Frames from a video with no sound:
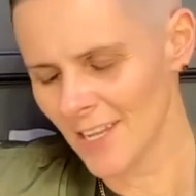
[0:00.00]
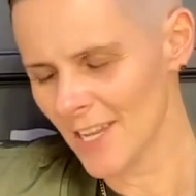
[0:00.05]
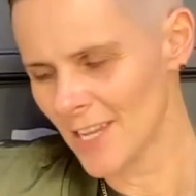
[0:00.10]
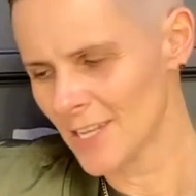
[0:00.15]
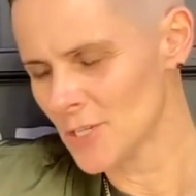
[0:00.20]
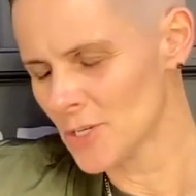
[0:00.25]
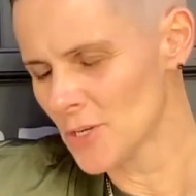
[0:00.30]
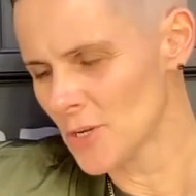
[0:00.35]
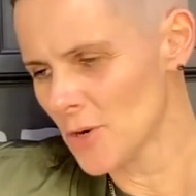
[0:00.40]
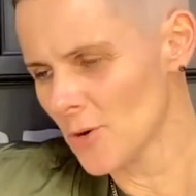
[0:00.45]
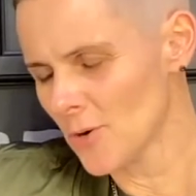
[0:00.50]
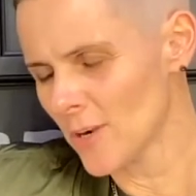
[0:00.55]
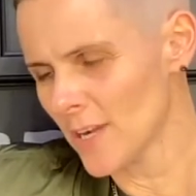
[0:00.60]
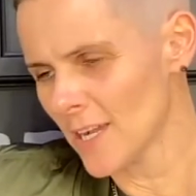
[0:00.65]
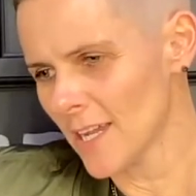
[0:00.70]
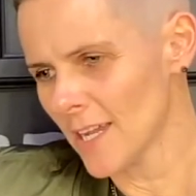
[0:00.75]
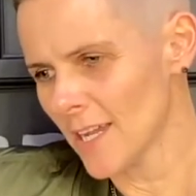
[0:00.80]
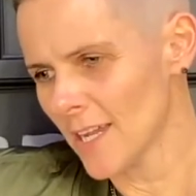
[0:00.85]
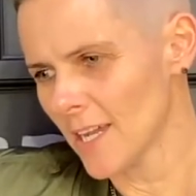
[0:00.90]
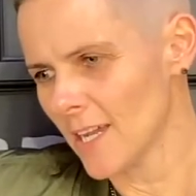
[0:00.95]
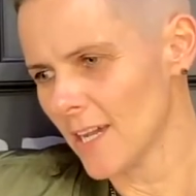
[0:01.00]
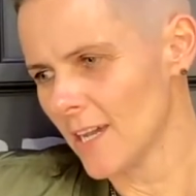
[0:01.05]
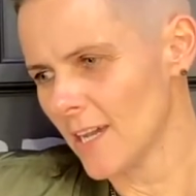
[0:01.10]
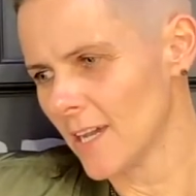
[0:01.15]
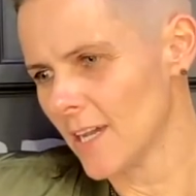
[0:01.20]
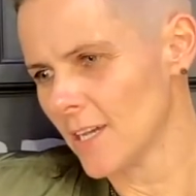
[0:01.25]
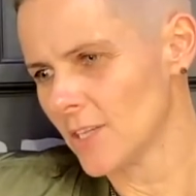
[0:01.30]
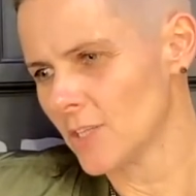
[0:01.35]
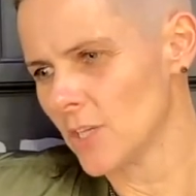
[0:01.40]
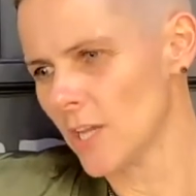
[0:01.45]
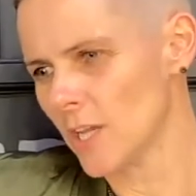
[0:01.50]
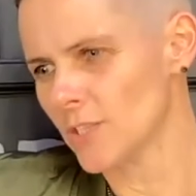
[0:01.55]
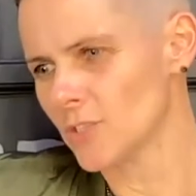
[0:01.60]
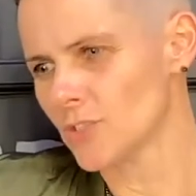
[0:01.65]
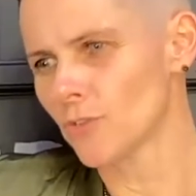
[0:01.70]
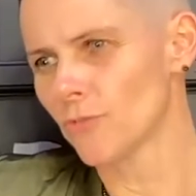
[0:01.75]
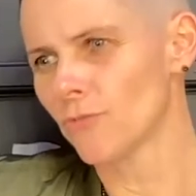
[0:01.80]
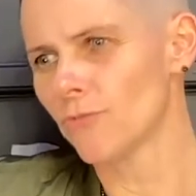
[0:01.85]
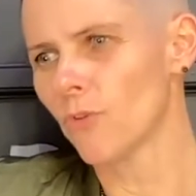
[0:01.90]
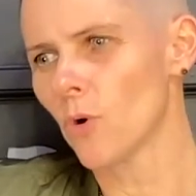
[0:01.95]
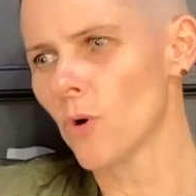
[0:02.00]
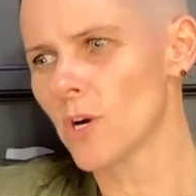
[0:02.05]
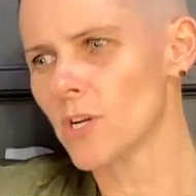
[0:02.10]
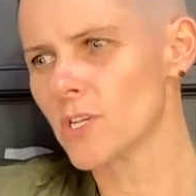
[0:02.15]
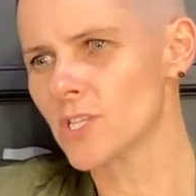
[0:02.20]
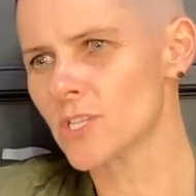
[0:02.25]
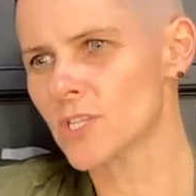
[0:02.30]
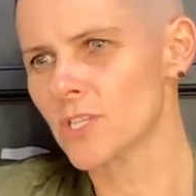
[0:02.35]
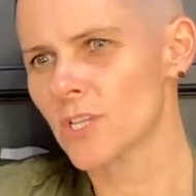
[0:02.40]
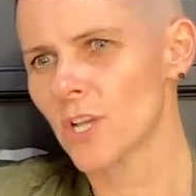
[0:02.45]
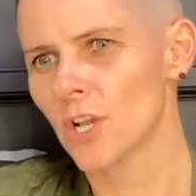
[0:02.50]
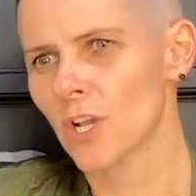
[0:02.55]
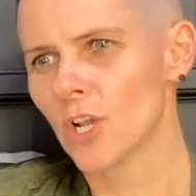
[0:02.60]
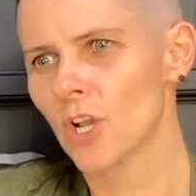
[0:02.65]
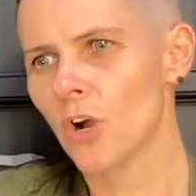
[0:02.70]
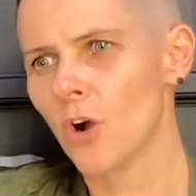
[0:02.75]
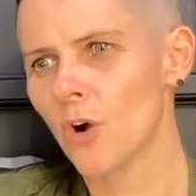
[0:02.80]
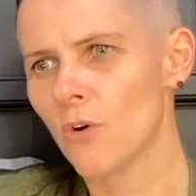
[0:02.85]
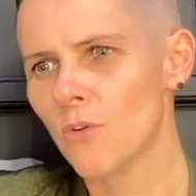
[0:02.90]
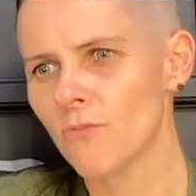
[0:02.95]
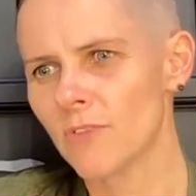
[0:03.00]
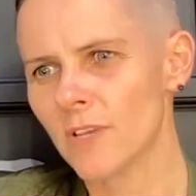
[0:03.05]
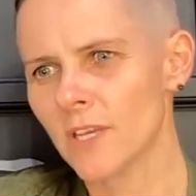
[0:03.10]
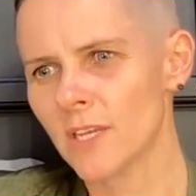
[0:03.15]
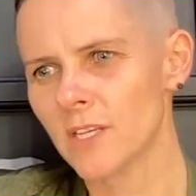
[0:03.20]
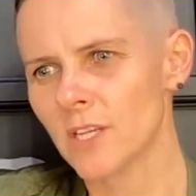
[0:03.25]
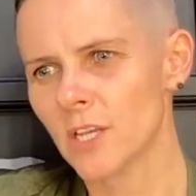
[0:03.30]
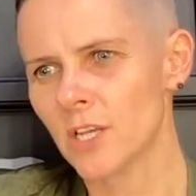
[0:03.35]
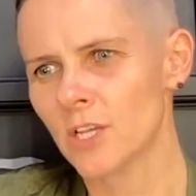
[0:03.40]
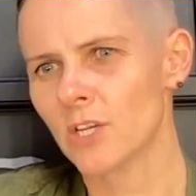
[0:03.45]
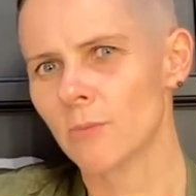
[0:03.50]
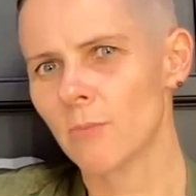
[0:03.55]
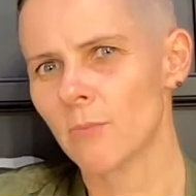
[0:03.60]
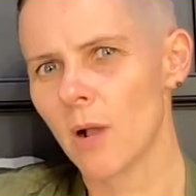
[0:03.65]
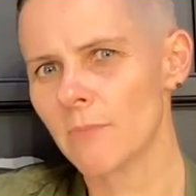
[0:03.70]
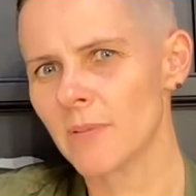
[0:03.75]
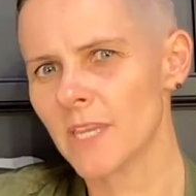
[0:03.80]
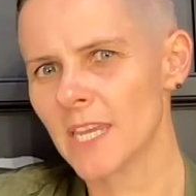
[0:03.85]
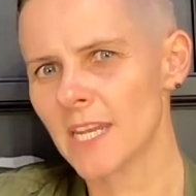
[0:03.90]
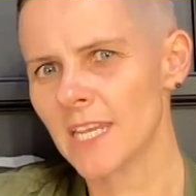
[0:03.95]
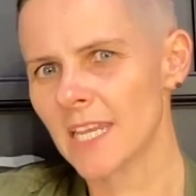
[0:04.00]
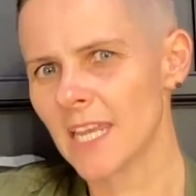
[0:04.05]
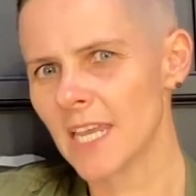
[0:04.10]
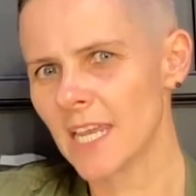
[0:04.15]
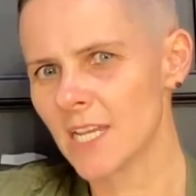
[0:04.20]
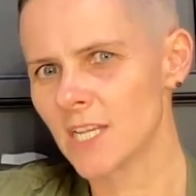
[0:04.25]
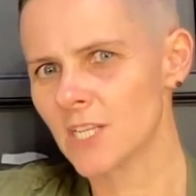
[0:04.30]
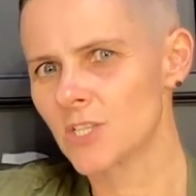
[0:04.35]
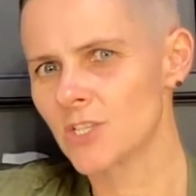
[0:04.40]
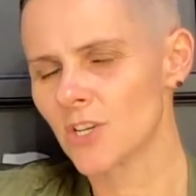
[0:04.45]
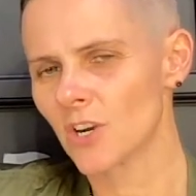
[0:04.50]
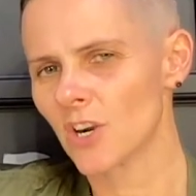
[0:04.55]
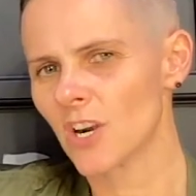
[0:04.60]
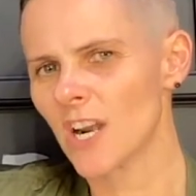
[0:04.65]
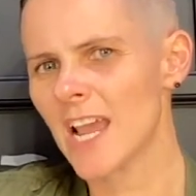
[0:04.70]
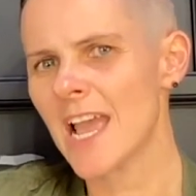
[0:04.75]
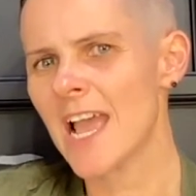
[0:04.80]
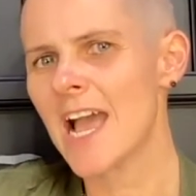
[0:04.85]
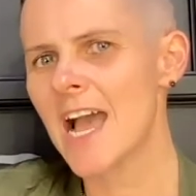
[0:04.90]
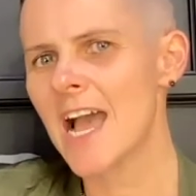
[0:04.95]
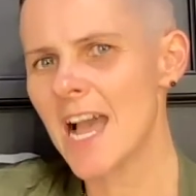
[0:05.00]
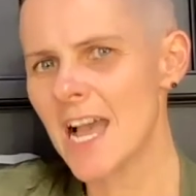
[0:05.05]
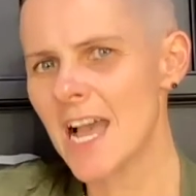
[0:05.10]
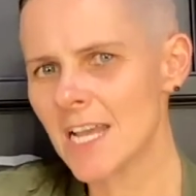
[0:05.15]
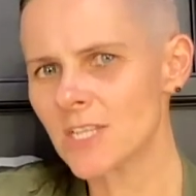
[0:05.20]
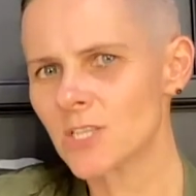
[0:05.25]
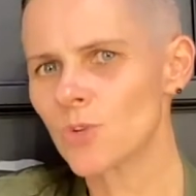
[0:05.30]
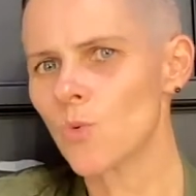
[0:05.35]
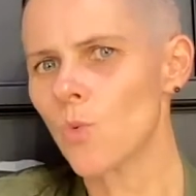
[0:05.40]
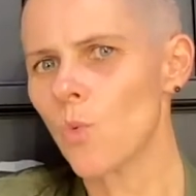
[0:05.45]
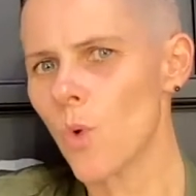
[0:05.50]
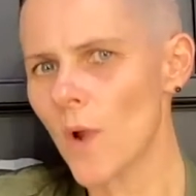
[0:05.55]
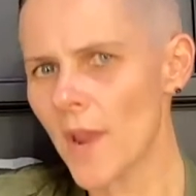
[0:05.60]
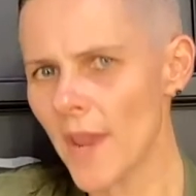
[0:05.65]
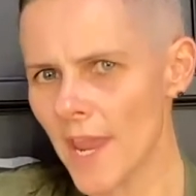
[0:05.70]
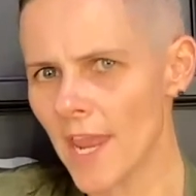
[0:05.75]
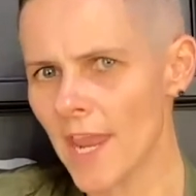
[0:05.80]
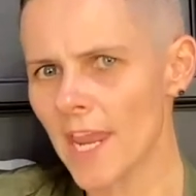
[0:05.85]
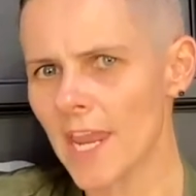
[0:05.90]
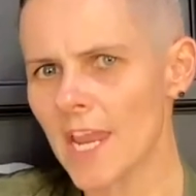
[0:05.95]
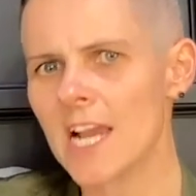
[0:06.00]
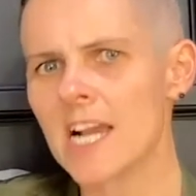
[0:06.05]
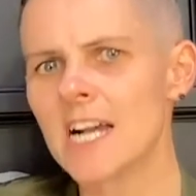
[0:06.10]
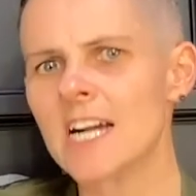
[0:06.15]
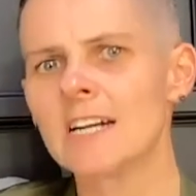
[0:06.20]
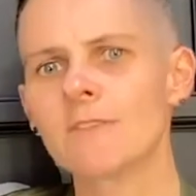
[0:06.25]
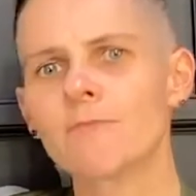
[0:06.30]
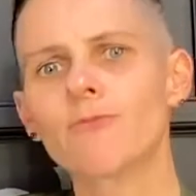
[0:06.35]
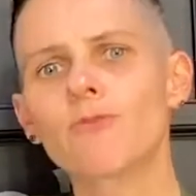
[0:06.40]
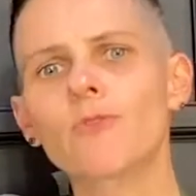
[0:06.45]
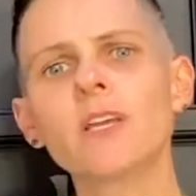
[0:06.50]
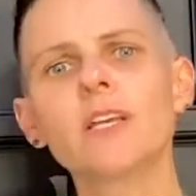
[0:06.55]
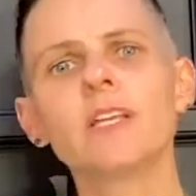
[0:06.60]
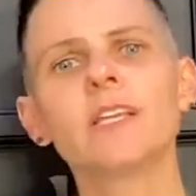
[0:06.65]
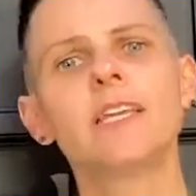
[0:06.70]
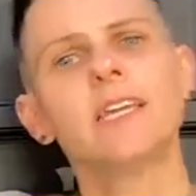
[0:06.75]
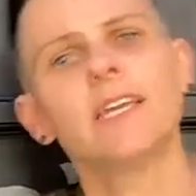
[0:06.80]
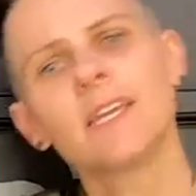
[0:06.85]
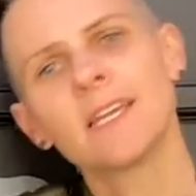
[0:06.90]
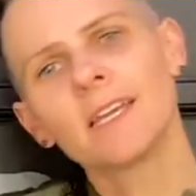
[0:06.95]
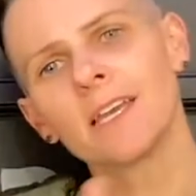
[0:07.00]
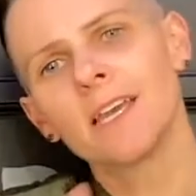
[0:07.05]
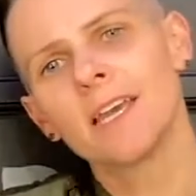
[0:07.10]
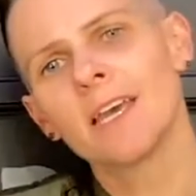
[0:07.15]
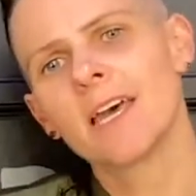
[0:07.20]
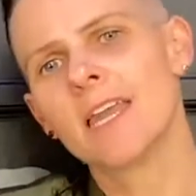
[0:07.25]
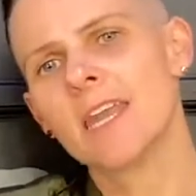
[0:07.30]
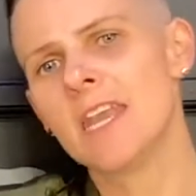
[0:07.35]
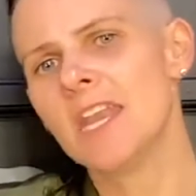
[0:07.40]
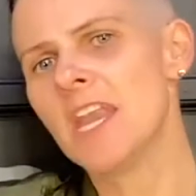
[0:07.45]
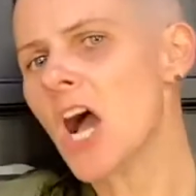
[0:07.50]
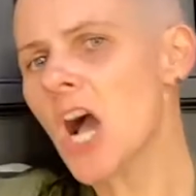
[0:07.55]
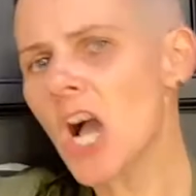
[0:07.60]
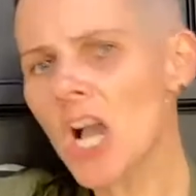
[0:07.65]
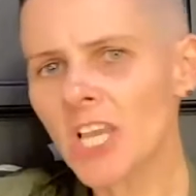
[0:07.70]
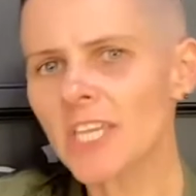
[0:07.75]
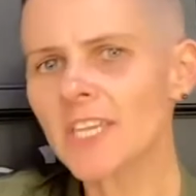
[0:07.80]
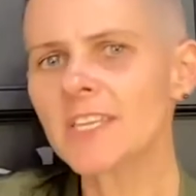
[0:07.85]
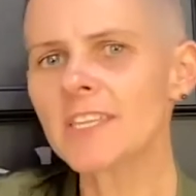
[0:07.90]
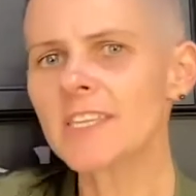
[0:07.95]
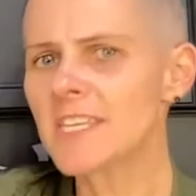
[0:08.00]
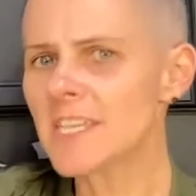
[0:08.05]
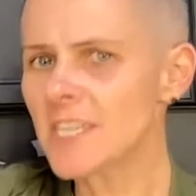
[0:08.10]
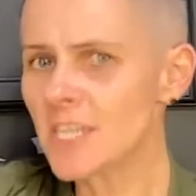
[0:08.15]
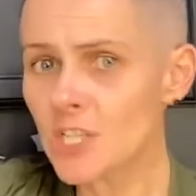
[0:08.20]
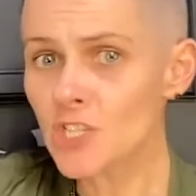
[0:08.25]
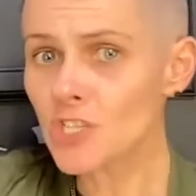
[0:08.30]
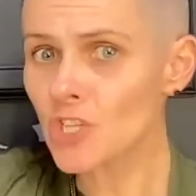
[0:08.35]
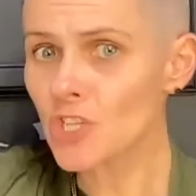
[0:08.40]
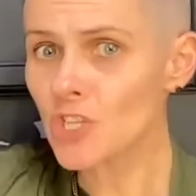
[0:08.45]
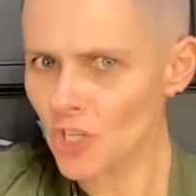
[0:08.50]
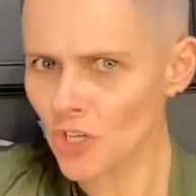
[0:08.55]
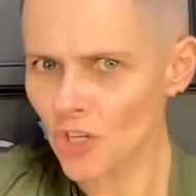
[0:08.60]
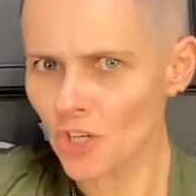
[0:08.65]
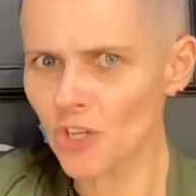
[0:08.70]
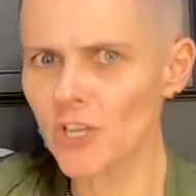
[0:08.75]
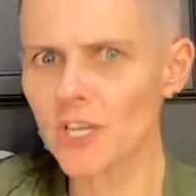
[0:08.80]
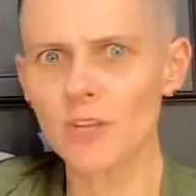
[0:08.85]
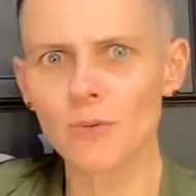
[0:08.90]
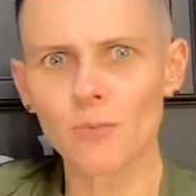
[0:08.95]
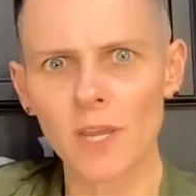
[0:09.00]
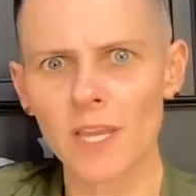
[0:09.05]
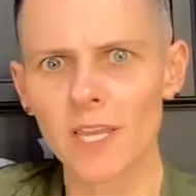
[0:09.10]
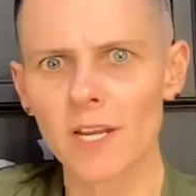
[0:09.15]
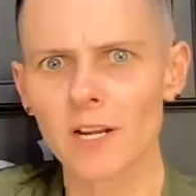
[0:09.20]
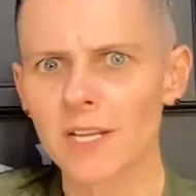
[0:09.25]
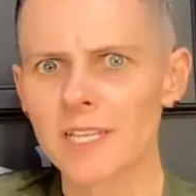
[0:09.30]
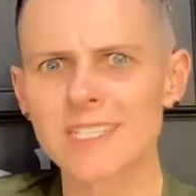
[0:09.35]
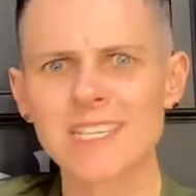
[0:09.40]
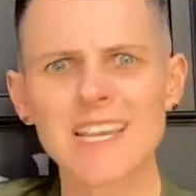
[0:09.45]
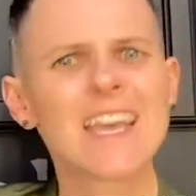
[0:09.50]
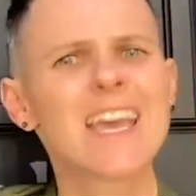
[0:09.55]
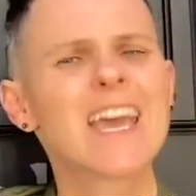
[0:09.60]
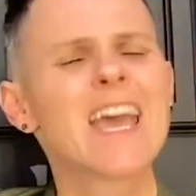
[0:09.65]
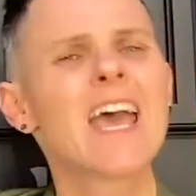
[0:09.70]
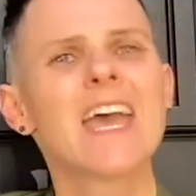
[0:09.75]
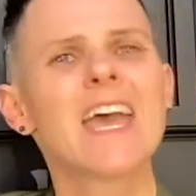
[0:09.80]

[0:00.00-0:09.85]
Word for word: And you know, a, a, a divorce, COVID, your mom getting cancer has a way of really knocking the insecurity right on its out.